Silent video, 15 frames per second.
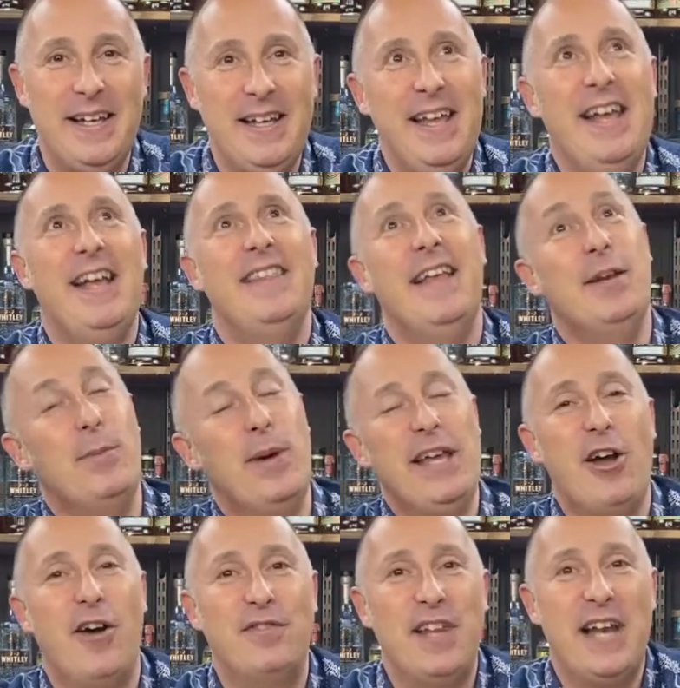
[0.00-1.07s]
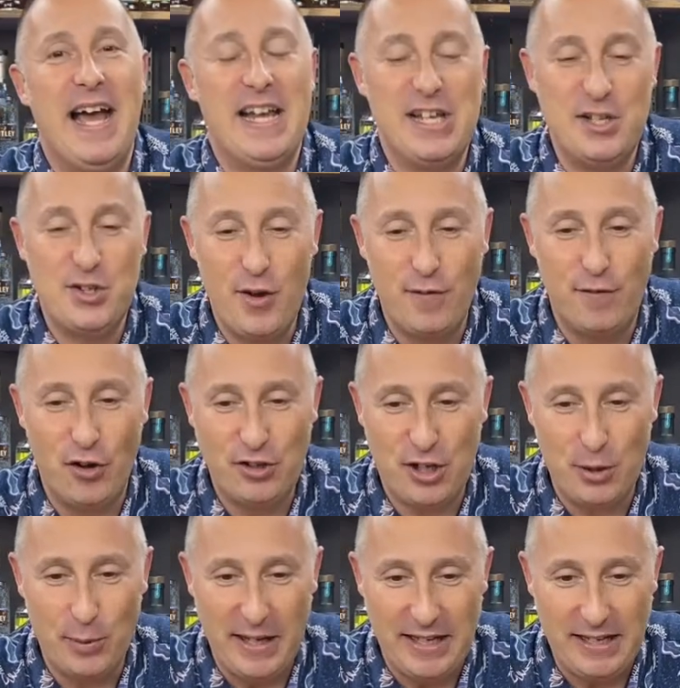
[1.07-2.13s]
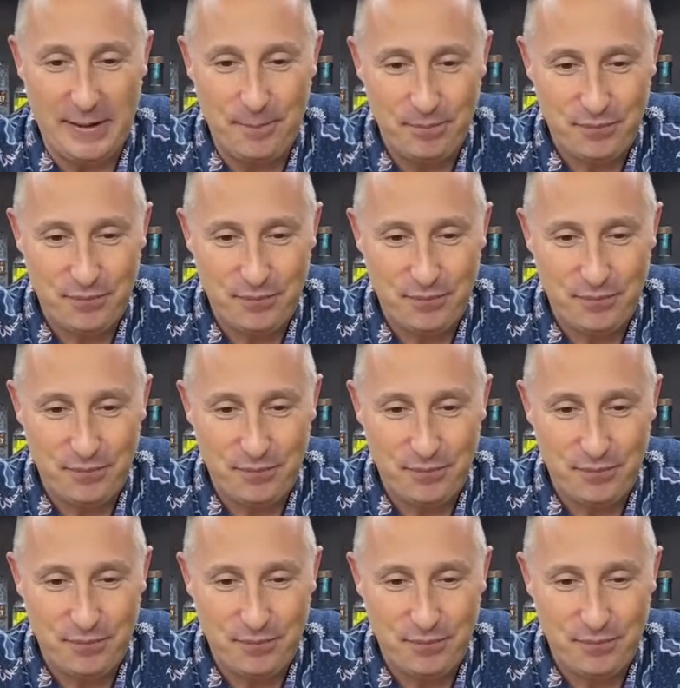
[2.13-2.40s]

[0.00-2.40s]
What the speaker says: And then the week after that is vodka week.